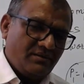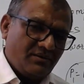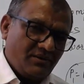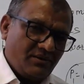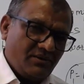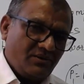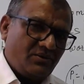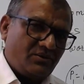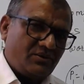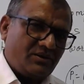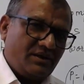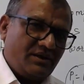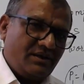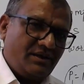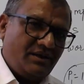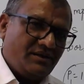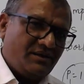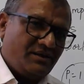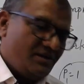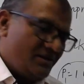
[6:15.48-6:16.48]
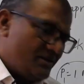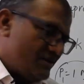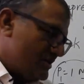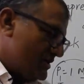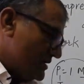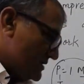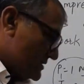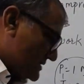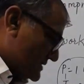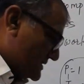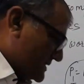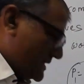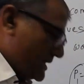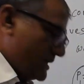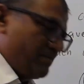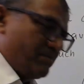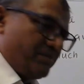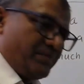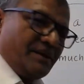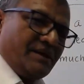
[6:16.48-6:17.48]
Okay.
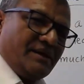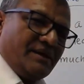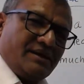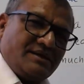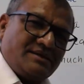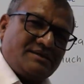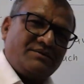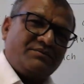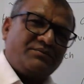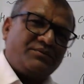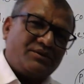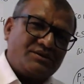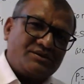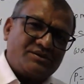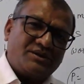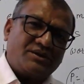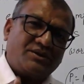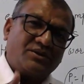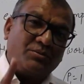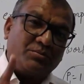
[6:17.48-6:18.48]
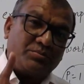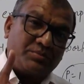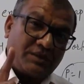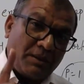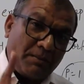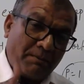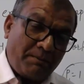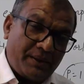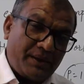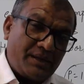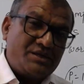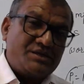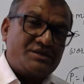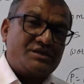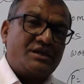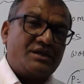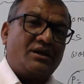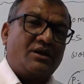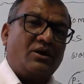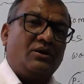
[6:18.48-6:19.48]
Cp is a function of
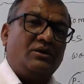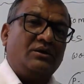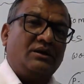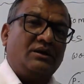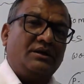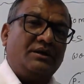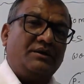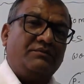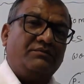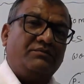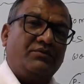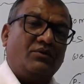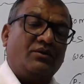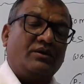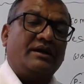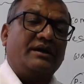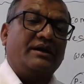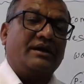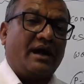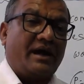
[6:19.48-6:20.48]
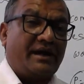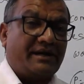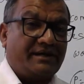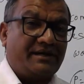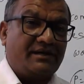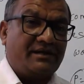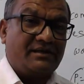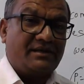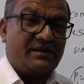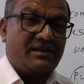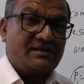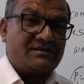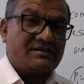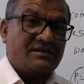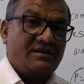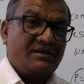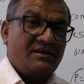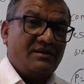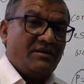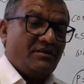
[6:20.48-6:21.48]
temperature only for an ideal gas.
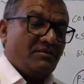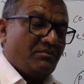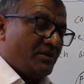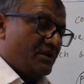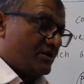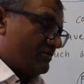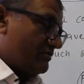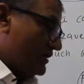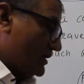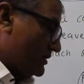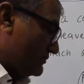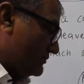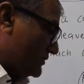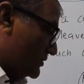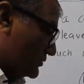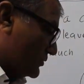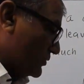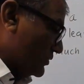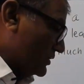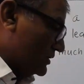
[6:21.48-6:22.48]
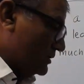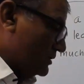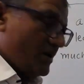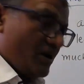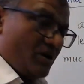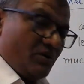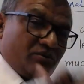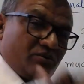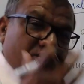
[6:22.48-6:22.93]
But when we talk about